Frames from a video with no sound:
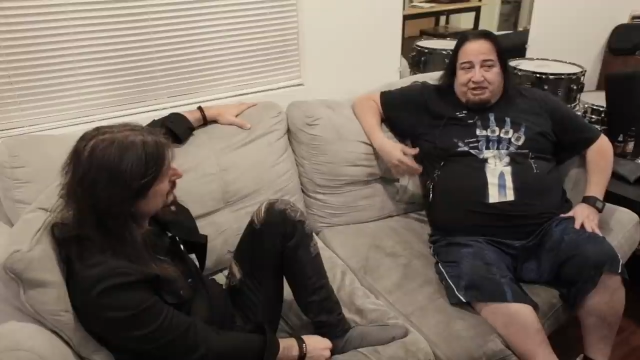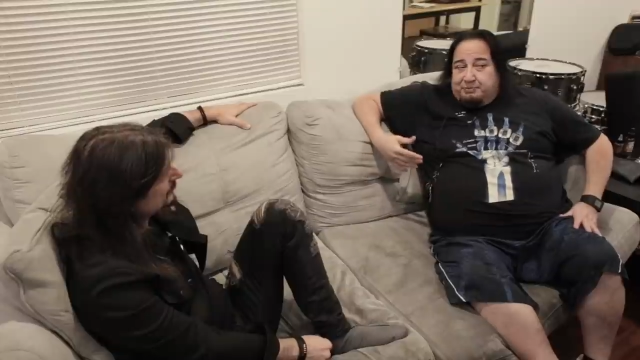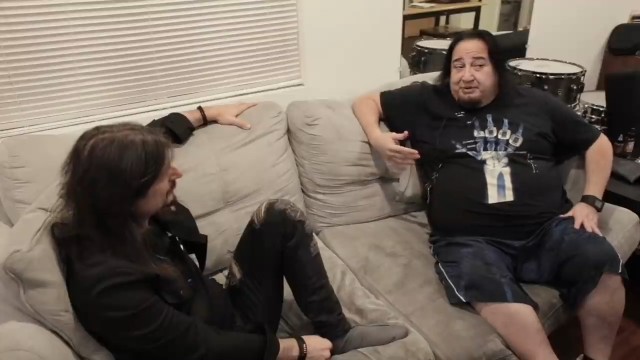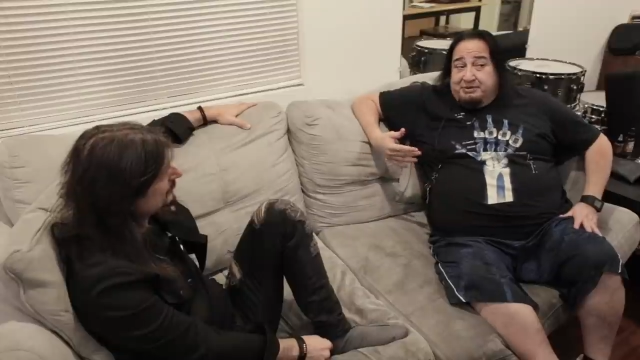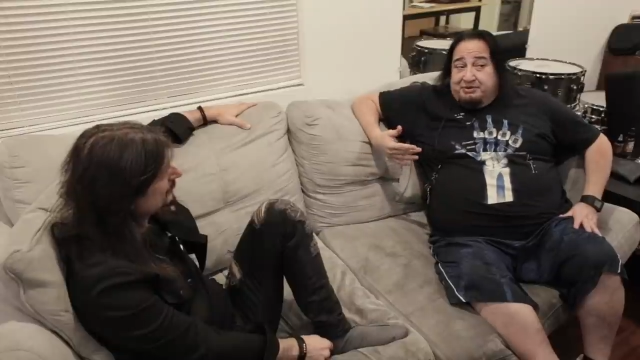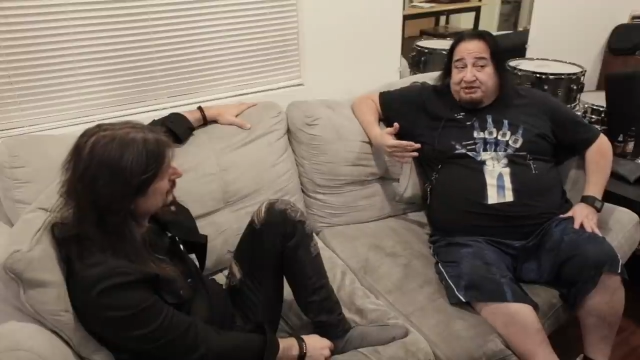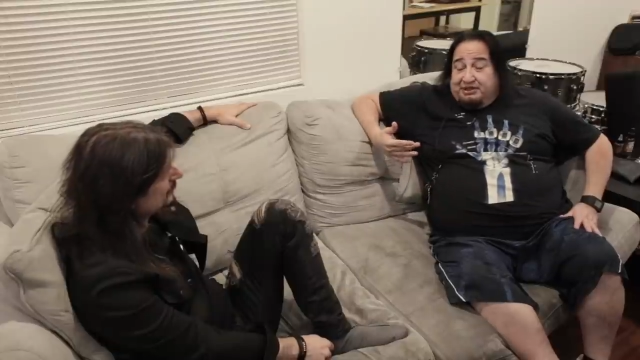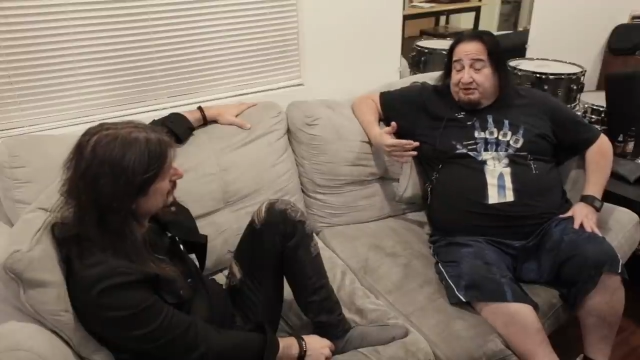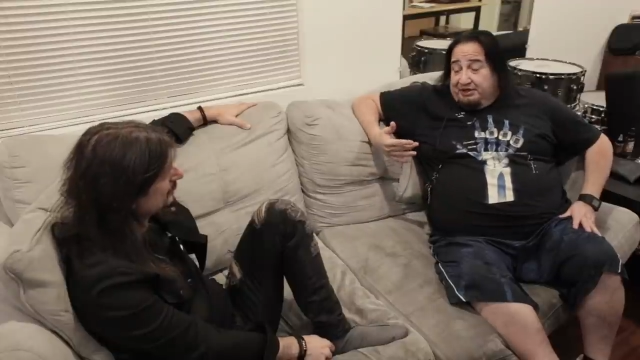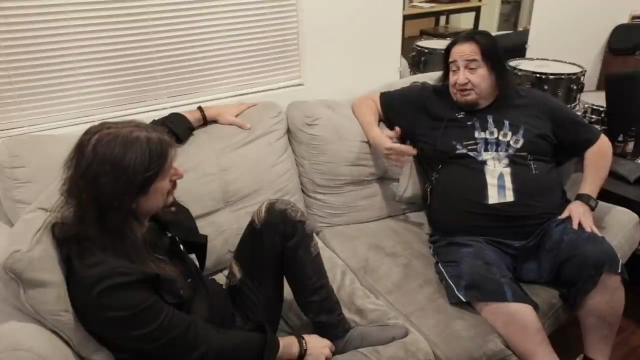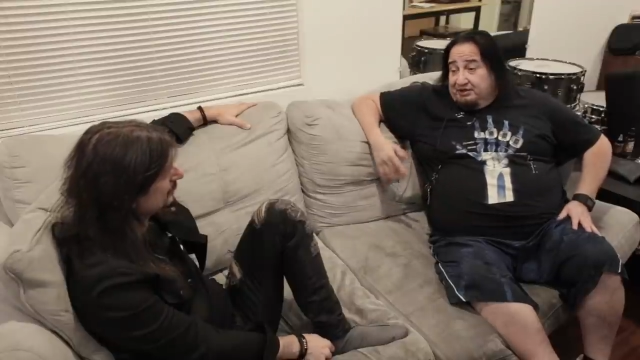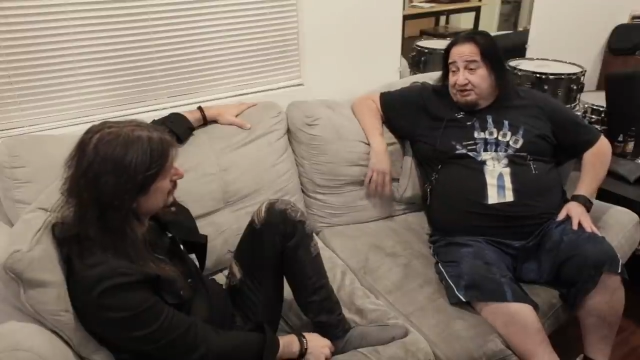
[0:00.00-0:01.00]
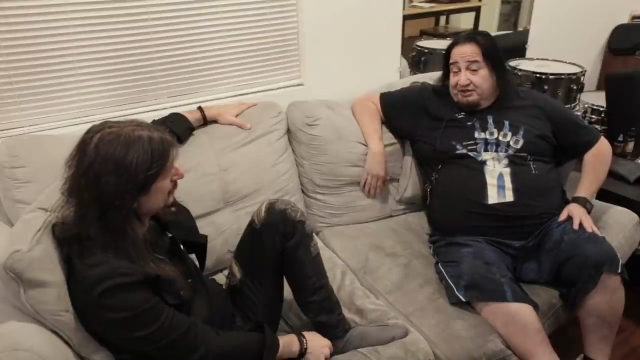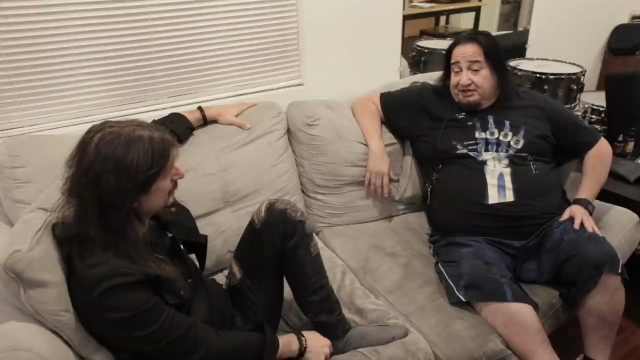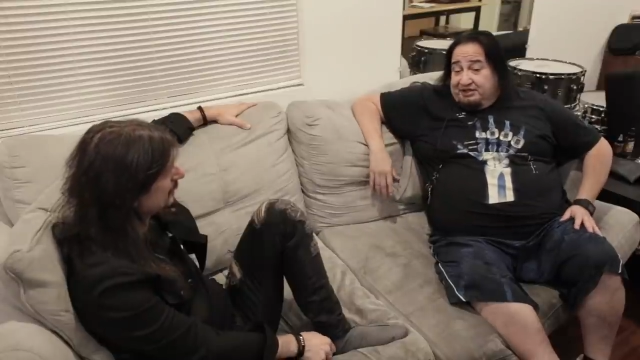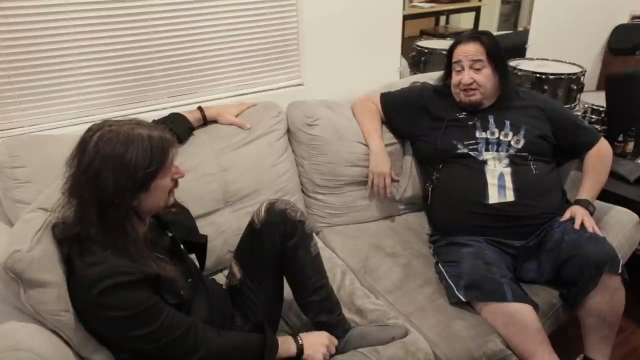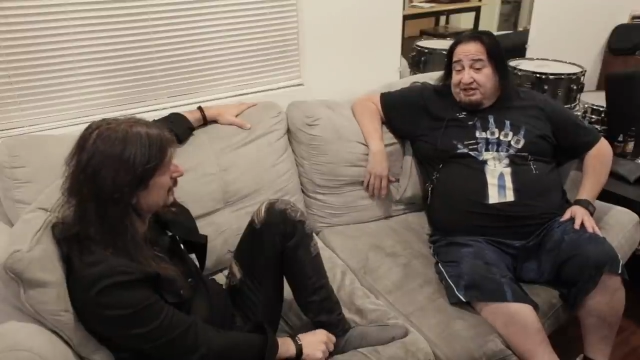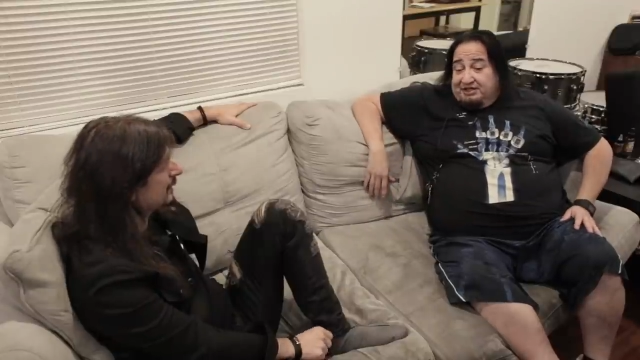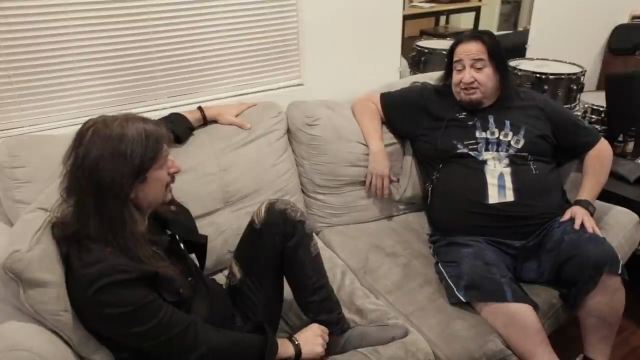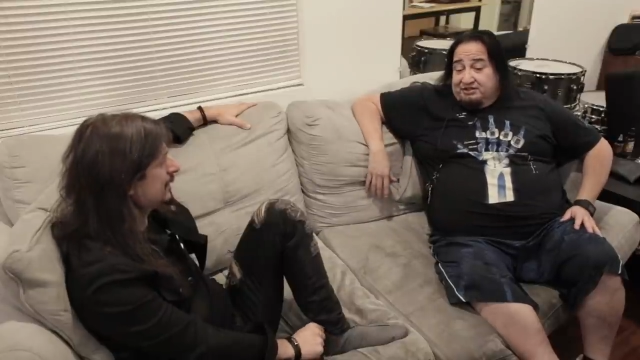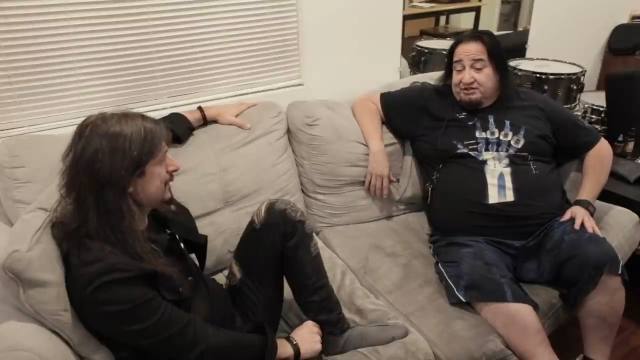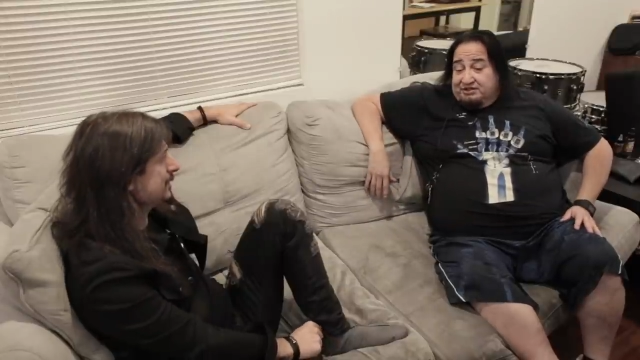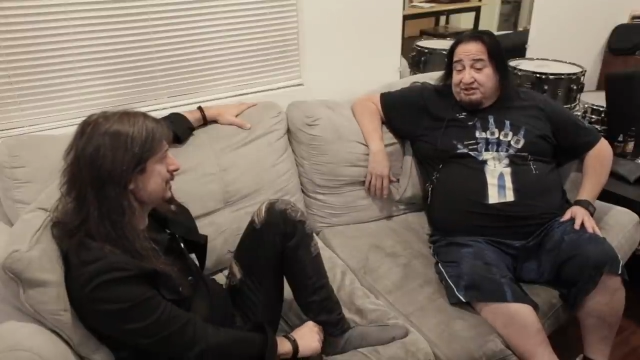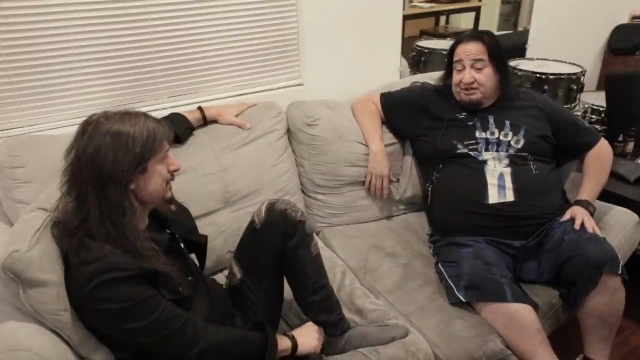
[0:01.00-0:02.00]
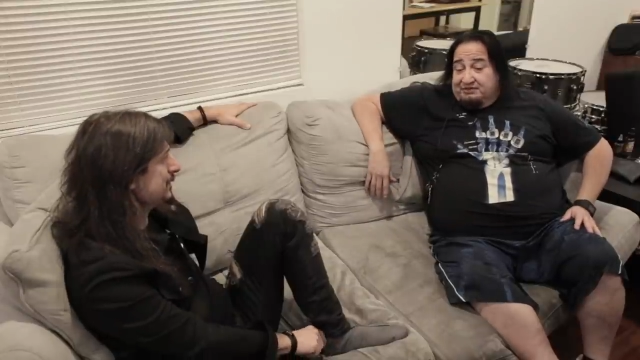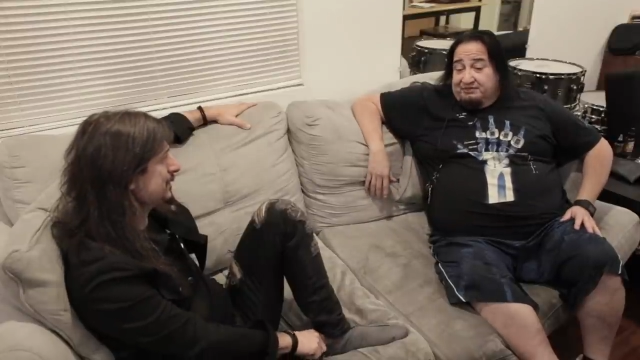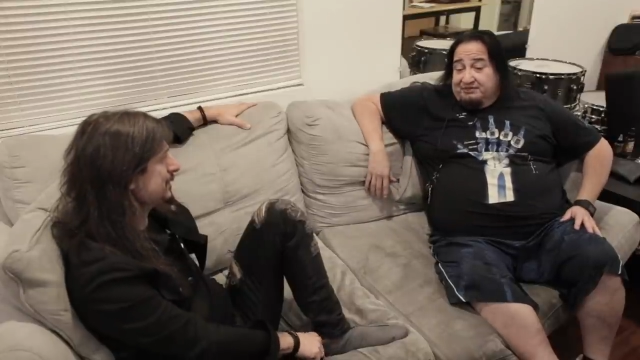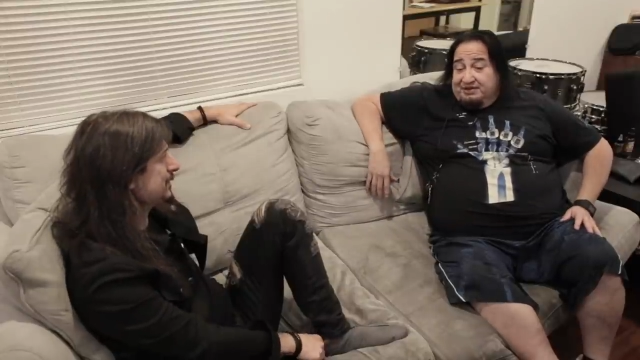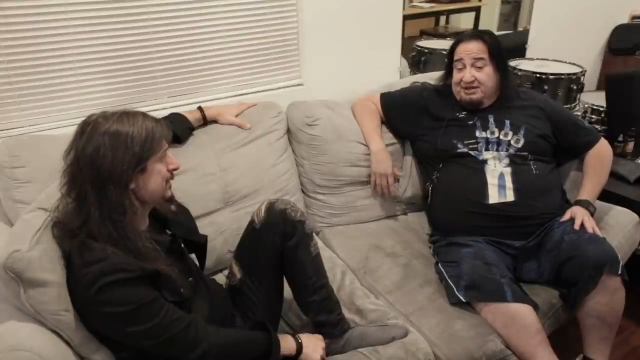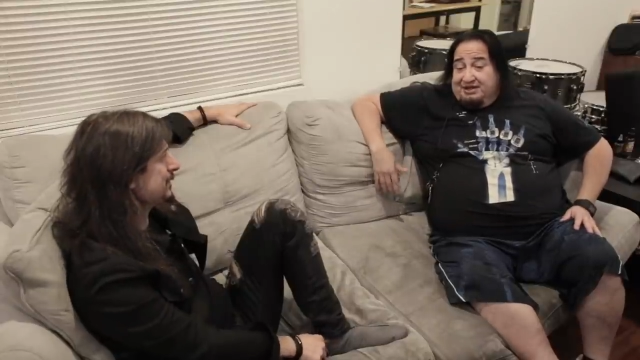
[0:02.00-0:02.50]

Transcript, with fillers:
Speaker 1: That's pretty much how I learned, and I just, um,